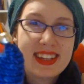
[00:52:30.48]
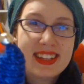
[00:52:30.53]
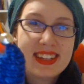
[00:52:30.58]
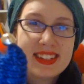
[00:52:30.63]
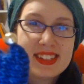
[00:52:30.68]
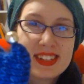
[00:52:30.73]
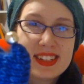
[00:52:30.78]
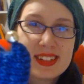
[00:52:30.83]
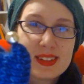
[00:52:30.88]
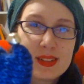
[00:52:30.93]

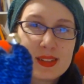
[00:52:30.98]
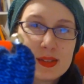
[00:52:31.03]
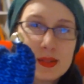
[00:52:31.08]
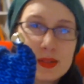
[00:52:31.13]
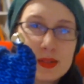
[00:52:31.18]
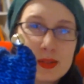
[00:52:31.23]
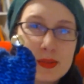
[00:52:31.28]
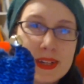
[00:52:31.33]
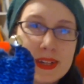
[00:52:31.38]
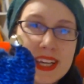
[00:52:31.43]
It's just so
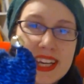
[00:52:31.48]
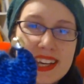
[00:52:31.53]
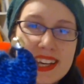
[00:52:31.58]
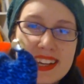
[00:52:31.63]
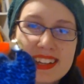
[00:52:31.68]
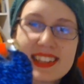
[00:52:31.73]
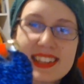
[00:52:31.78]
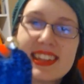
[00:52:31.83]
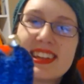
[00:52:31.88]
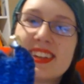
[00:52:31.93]

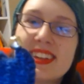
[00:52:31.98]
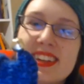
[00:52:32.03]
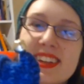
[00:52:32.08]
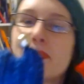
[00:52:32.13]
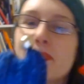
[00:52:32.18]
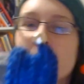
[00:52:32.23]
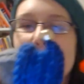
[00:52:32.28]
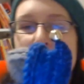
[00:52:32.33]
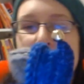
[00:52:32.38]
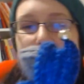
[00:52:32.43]
sweet.
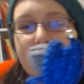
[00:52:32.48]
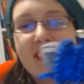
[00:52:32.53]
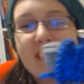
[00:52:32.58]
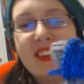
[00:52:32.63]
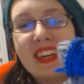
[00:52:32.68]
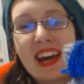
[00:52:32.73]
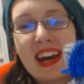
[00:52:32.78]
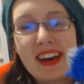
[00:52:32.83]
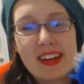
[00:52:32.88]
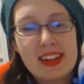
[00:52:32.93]
So
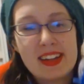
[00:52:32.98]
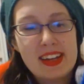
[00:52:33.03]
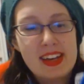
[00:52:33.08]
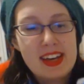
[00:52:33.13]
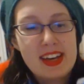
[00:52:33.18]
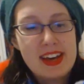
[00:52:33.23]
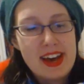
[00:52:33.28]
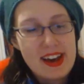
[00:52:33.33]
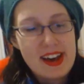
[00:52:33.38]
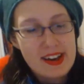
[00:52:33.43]
yeah,
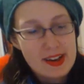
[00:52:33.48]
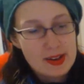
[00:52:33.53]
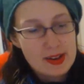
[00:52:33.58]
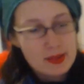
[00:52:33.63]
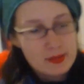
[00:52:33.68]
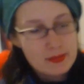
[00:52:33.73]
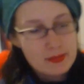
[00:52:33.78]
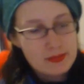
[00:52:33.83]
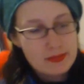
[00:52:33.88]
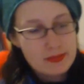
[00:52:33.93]

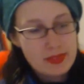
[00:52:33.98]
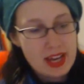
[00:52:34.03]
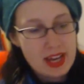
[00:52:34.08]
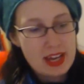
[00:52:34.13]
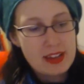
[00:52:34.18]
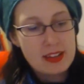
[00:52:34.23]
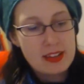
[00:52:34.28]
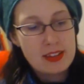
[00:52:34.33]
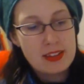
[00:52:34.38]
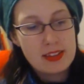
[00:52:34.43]

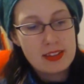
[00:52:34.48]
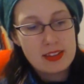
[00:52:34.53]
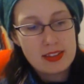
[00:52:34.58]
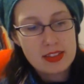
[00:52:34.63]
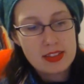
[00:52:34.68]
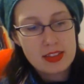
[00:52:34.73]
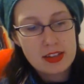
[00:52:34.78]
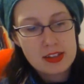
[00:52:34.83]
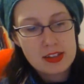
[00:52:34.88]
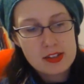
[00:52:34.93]
and
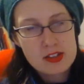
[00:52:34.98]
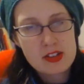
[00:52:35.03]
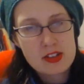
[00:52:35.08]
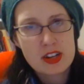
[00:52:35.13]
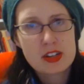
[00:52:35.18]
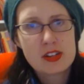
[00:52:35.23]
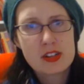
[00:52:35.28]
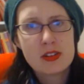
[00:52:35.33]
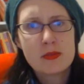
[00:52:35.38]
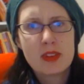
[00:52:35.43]
the
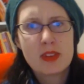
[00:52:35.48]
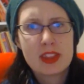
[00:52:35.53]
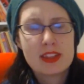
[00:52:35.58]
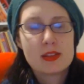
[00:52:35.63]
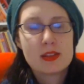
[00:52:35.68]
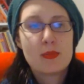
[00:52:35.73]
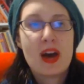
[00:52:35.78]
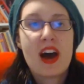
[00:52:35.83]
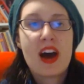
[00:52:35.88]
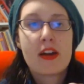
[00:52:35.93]
construction with
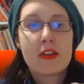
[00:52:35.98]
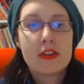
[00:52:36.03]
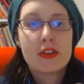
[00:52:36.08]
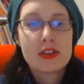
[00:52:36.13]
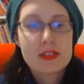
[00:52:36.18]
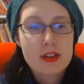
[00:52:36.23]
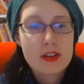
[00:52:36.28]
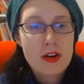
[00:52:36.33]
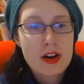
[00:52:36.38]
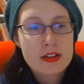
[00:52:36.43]
this pattern
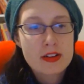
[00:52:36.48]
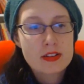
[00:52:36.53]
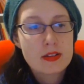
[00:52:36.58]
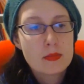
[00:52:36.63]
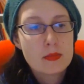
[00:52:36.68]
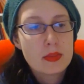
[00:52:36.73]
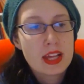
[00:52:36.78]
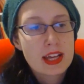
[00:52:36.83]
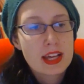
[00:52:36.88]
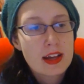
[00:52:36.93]
is
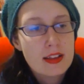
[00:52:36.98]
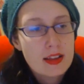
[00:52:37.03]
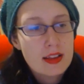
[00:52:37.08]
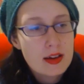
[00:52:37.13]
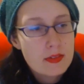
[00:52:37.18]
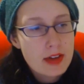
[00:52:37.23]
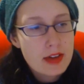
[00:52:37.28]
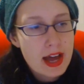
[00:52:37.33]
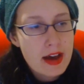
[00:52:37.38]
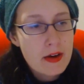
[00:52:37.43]
awesome. Like I
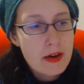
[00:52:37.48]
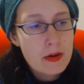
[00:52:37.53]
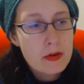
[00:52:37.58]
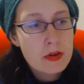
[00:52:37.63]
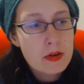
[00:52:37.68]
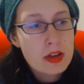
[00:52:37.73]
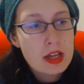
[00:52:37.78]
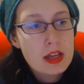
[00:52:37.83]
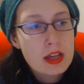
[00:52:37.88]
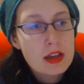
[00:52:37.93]
love
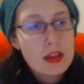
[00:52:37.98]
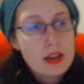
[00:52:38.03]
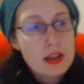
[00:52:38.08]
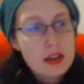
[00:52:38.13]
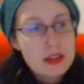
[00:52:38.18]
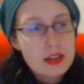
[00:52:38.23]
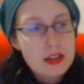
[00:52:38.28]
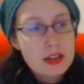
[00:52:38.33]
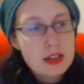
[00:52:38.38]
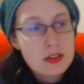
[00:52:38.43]
how
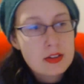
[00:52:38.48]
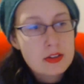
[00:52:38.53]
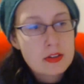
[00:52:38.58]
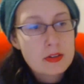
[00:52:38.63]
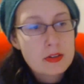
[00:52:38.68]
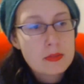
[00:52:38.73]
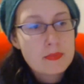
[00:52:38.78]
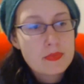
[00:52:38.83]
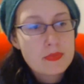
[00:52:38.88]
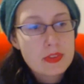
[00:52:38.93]
the
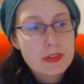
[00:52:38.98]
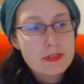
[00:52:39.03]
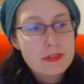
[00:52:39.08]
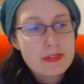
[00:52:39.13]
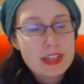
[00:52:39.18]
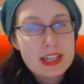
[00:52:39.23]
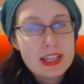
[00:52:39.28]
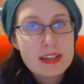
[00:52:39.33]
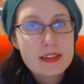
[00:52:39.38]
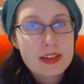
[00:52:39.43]
little
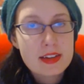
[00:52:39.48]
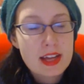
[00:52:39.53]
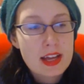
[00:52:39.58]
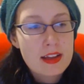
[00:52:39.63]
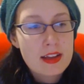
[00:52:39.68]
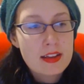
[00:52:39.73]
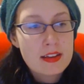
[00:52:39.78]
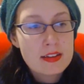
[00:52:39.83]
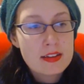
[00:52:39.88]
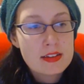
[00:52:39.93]
feet
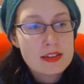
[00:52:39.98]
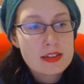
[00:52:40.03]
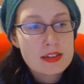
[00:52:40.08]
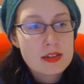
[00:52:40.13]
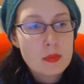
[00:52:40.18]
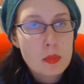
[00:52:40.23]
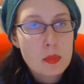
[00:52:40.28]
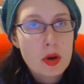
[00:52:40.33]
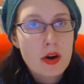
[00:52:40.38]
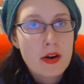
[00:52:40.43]
and
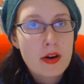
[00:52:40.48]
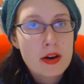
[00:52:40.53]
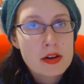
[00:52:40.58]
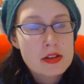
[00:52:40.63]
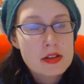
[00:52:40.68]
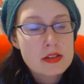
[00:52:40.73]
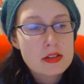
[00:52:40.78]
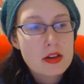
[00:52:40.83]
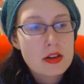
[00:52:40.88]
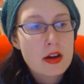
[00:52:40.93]

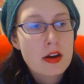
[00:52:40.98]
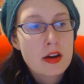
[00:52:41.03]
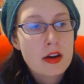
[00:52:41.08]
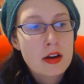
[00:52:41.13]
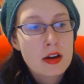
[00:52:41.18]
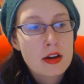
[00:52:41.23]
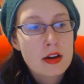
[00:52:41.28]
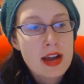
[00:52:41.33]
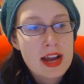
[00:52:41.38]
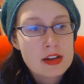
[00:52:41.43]
paws
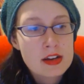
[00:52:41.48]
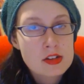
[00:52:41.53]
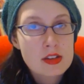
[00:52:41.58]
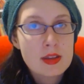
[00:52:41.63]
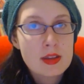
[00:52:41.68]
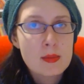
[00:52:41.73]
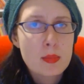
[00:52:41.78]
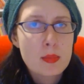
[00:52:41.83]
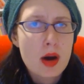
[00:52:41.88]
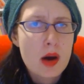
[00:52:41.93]
are
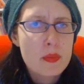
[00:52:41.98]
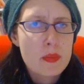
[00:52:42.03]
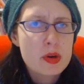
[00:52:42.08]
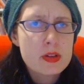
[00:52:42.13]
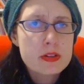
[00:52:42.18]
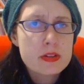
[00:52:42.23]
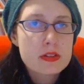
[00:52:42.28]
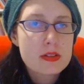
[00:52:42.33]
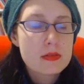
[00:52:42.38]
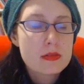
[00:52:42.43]
actually
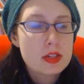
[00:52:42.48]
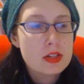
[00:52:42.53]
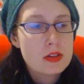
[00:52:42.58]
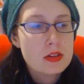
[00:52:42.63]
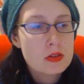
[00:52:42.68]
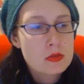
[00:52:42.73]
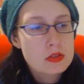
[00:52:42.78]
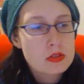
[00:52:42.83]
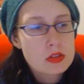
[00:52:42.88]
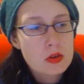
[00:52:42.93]
baubles. You
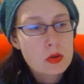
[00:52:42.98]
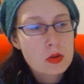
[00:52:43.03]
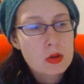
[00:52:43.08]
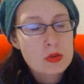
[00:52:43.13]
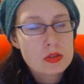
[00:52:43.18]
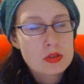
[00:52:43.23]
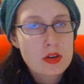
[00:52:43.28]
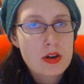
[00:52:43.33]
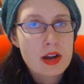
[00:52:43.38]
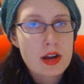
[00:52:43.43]
don't sew
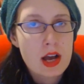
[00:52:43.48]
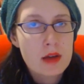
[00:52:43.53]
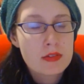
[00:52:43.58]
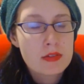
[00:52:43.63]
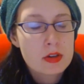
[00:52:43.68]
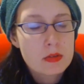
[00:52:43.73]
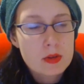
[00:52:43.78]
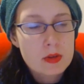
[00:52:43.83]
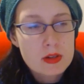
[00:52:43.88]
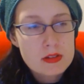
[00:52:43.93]
those on
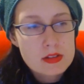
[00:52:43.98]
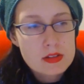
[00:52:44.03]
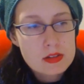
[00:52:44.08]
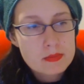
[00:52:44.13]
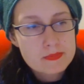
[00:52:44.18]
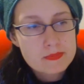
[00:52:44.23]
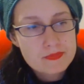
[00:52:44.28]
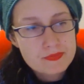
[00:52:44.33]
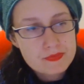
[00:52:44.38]
afterwards,